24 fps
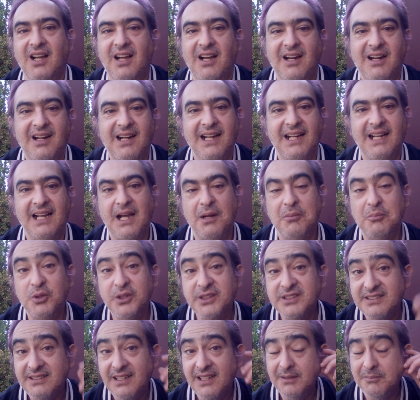all right, I'm
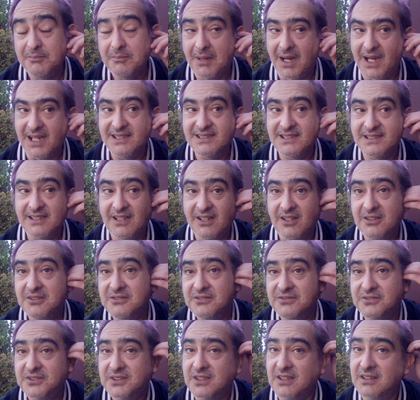resetting
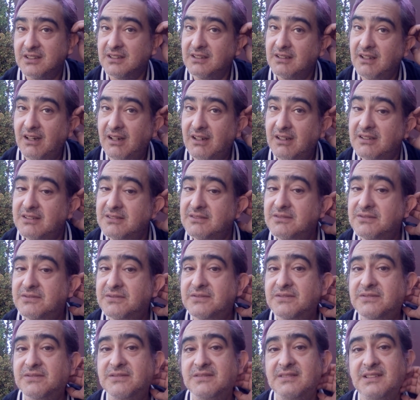myself to love
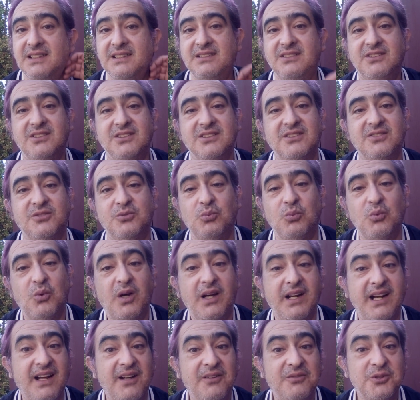and just
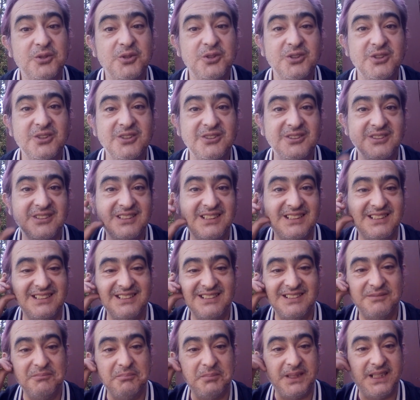whatever, and
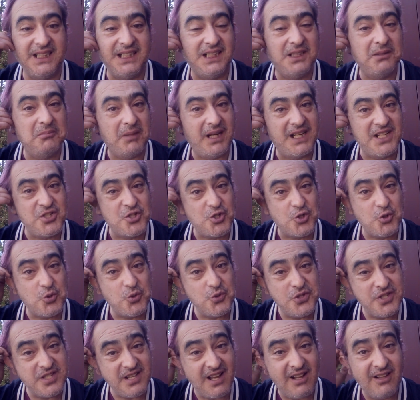being my true
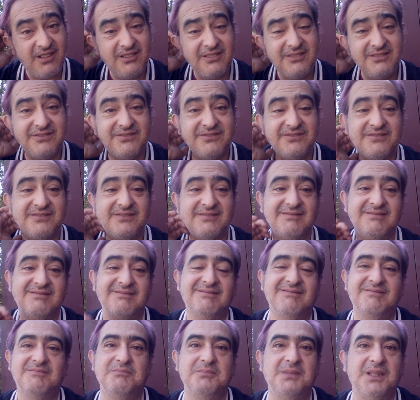self.
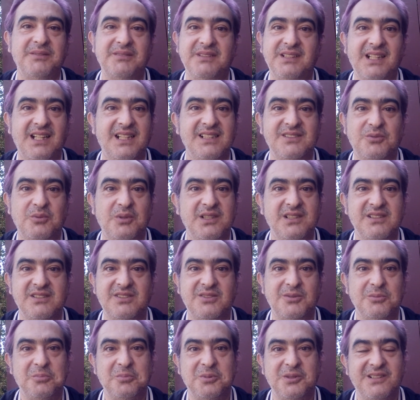Maybe that's what it
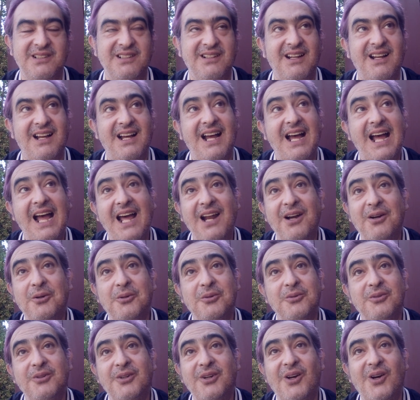should be.
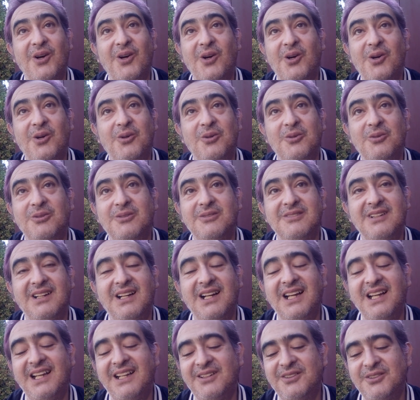
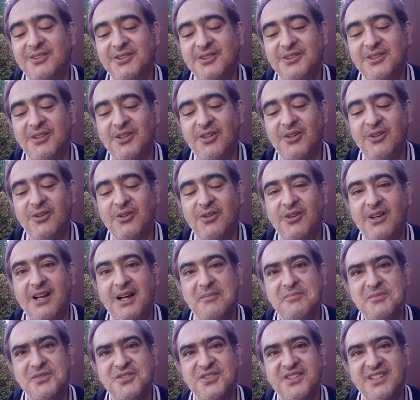I don't know.
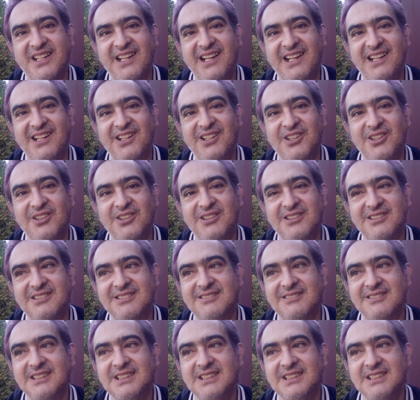I'm scared.